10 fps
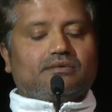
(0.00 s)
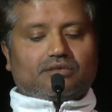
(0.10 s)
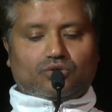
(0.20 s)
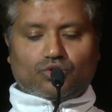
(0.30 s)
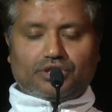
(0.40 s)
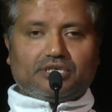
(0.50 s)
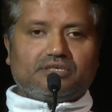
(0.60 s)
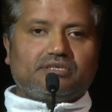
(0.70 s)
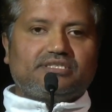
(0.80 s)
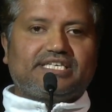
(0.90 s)
code
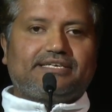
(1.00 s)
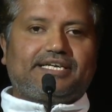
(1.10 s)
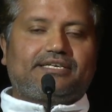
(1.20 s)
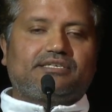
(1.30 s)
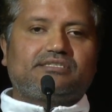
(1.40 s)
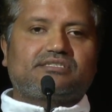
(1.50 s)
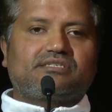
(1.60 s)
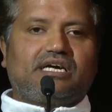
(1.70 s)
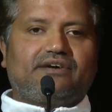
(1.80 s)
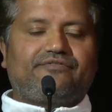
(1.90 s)
generators
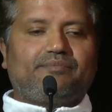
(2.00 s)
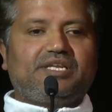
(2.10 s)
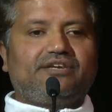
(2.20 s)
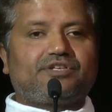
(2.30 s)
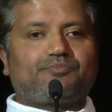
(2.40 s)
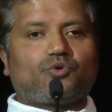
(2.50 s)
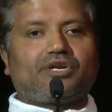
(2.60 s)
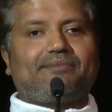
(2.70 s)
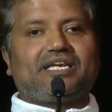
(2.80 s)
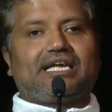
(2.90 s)
are familiar with
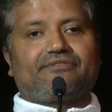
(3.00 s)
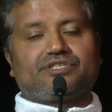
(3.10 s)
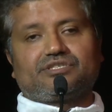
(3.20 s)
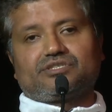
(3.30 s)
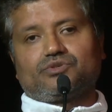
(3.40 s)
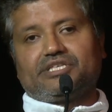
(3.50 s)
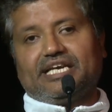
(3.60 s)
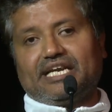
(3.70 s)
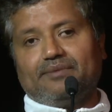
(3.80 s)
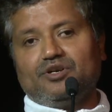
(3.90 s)
programming languages. So they
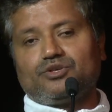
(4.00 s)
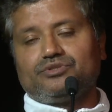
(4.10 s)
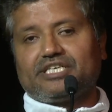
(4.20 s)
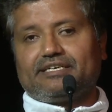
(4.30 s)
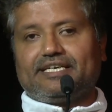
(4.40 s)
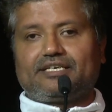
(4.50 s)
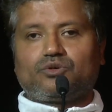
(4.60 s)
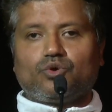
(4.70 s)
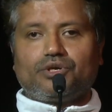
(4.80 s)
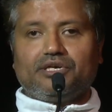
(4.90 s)
are able to generate
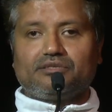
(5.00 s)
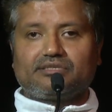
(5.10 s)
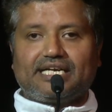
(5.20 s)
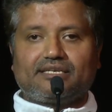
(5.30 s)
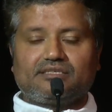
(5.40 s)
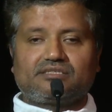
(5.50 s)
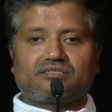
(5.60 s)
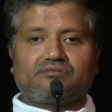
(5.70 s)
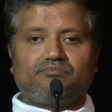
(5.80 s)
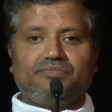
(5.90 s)
code that
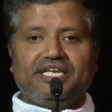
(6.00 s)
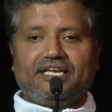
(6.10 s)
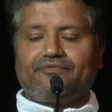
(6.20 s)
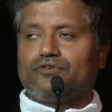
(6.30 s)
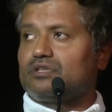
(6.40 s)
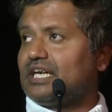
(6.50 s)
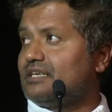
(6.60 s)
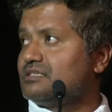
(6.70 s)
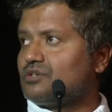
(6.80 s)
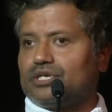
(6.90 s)
is meaningful, that
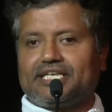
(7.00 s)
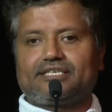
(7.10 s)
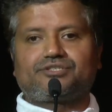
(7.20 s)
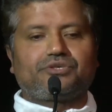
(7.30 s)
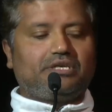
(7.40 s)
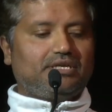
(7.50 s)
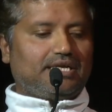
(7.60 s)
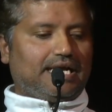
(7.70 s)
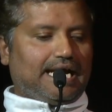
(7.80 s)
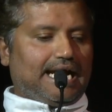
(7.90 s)
is contextual,
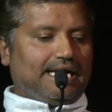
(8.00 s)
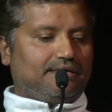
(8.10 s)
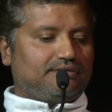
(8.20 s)
and